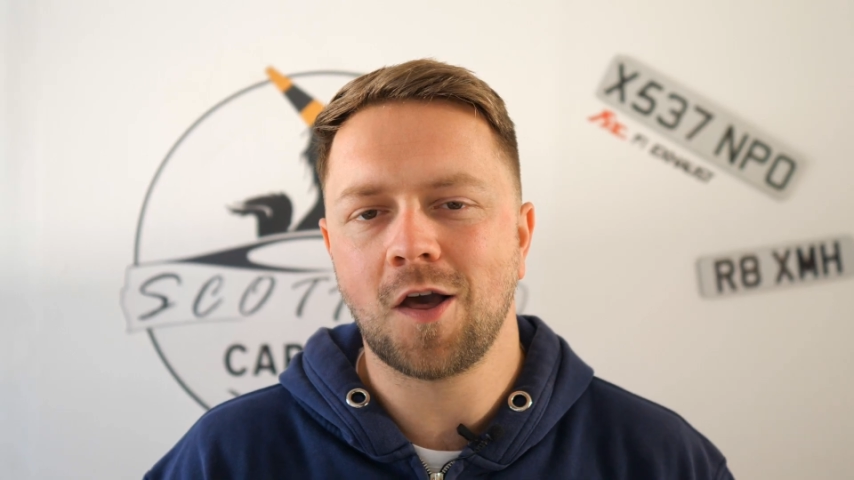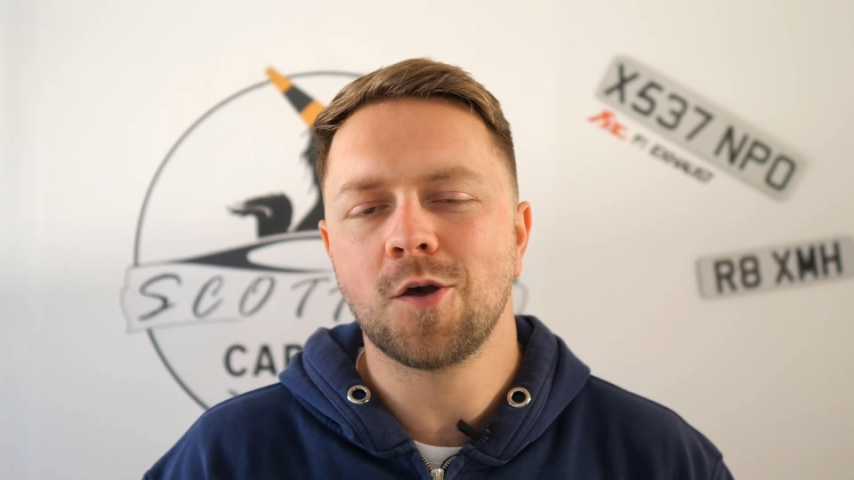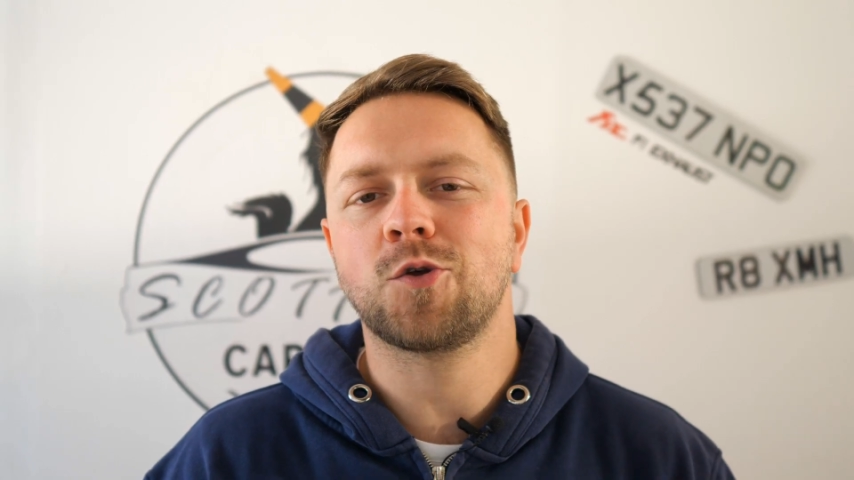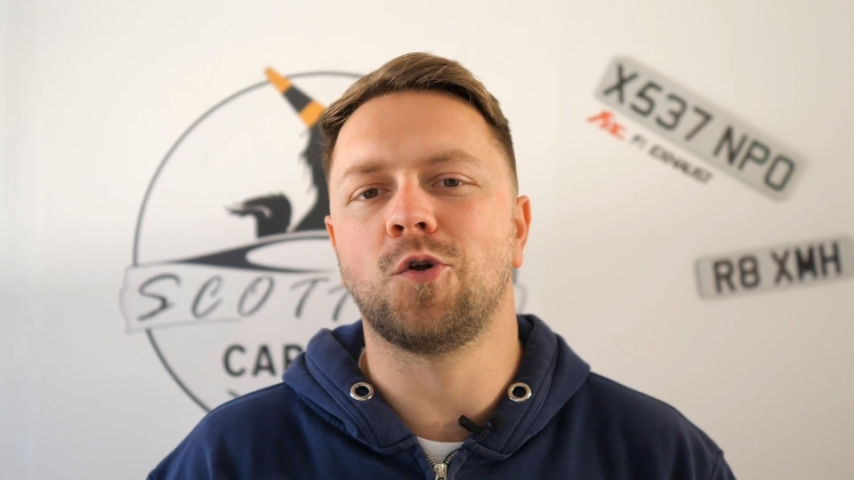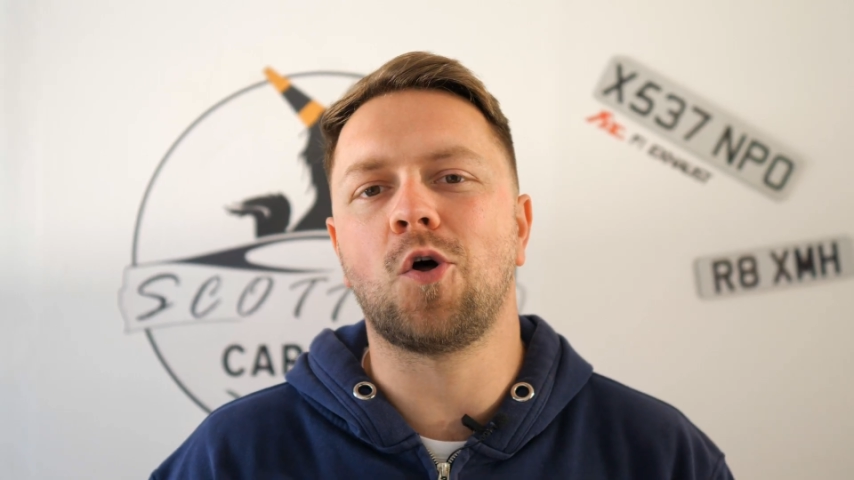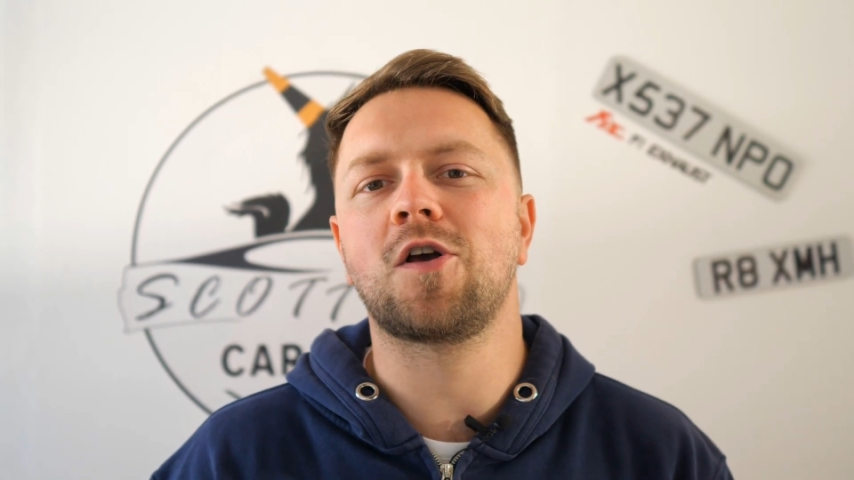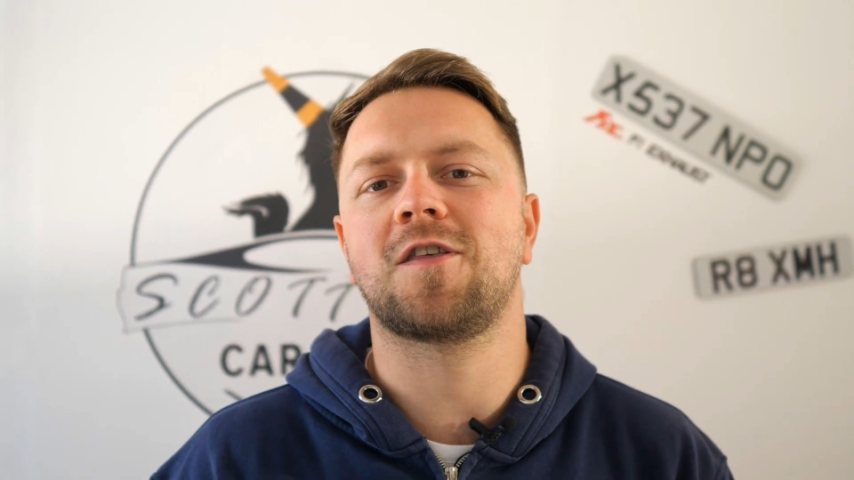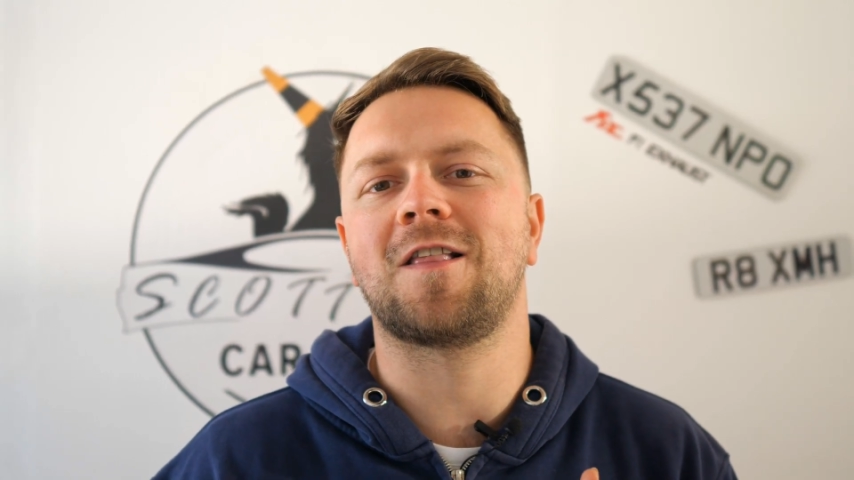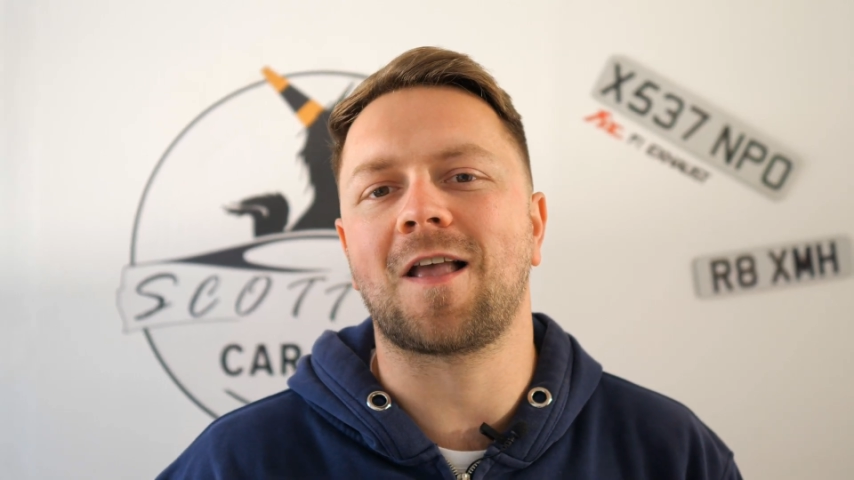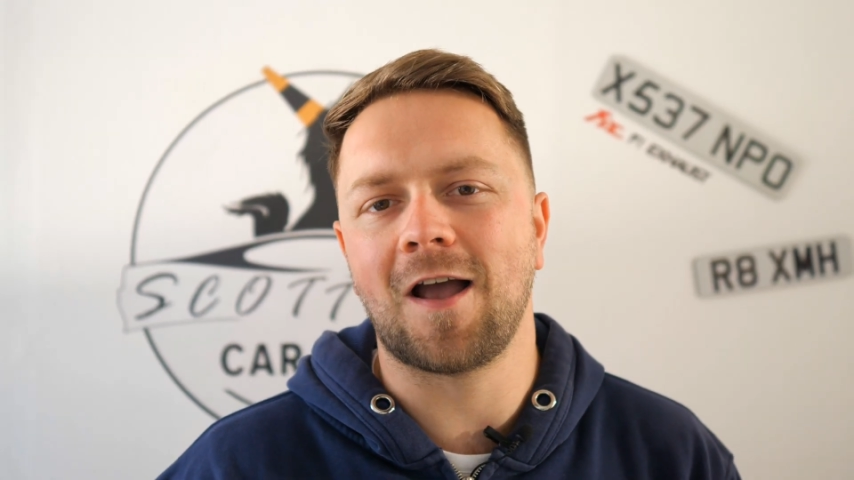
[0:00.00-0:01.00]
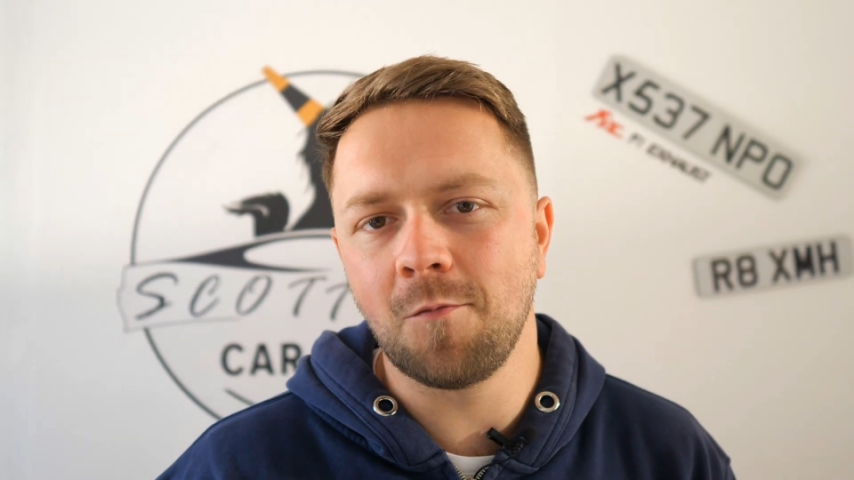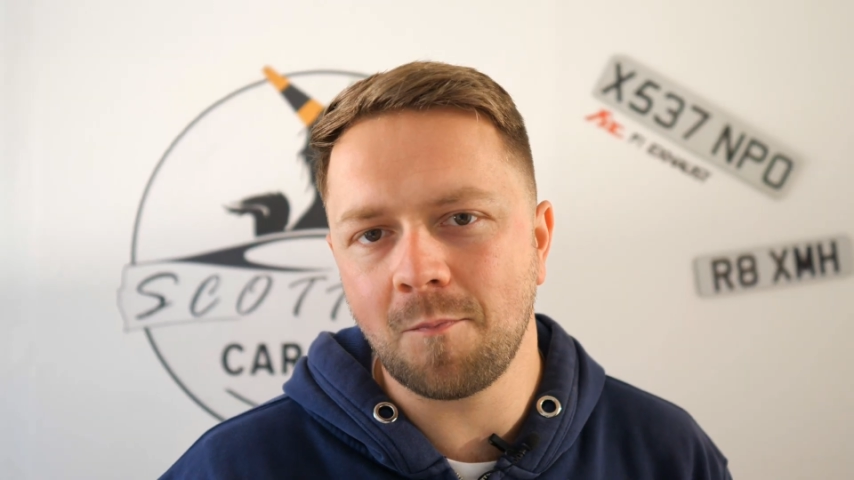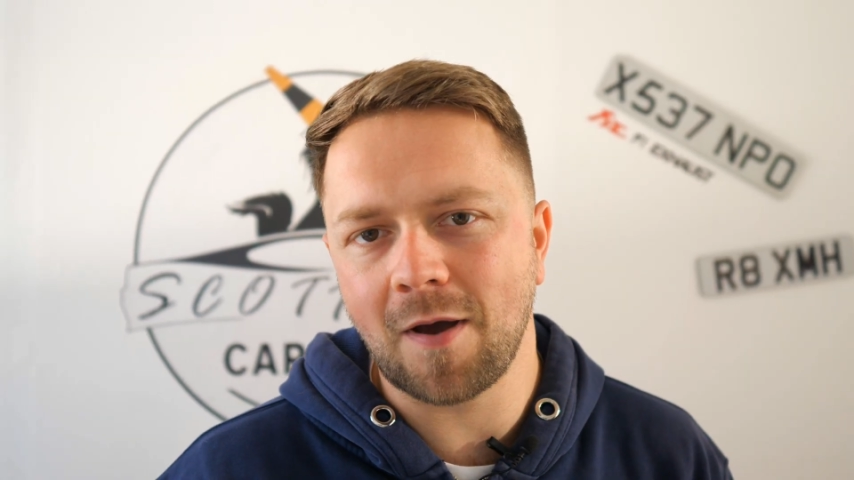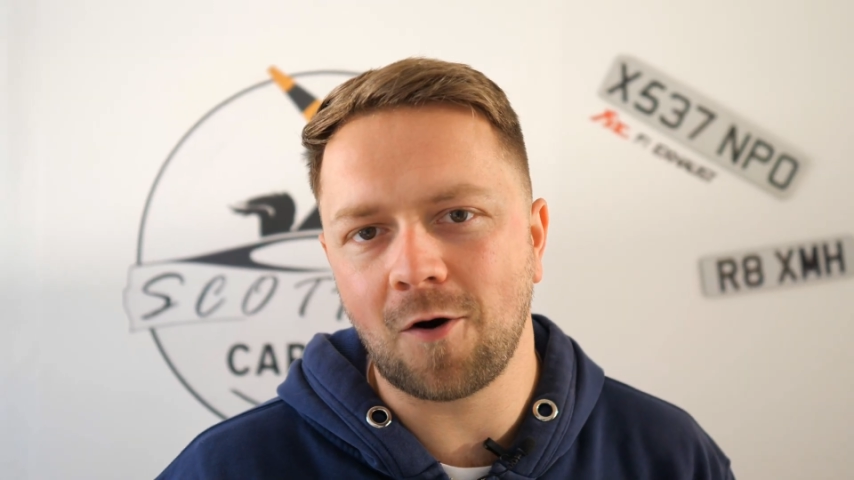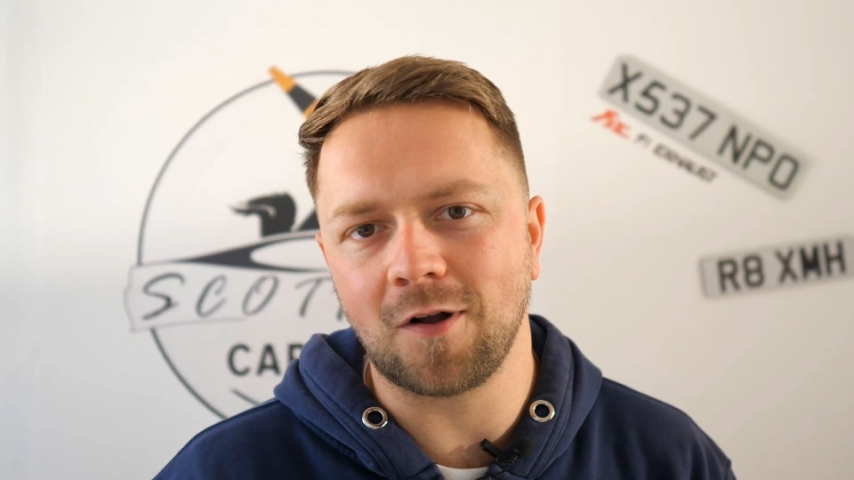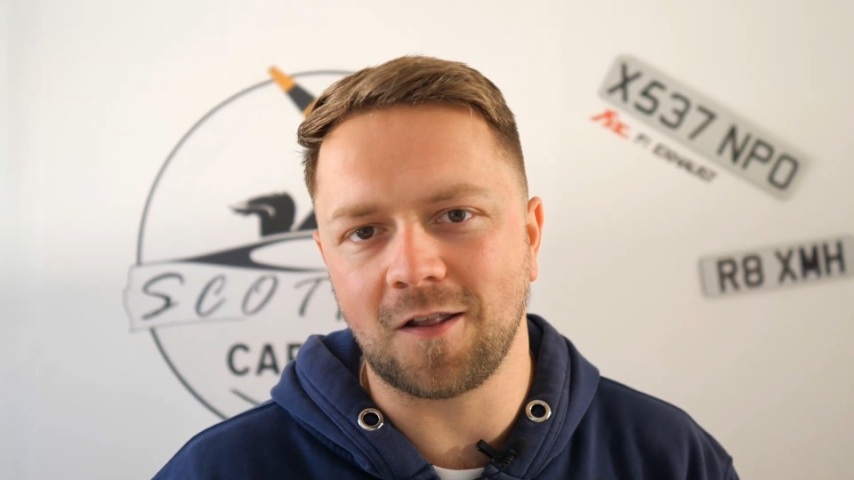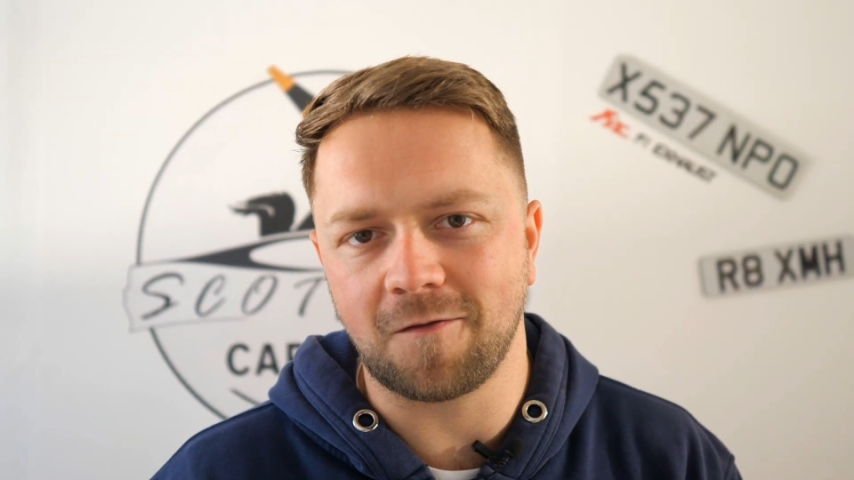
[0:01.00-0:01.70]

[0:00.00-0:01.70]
So long as the timing belt and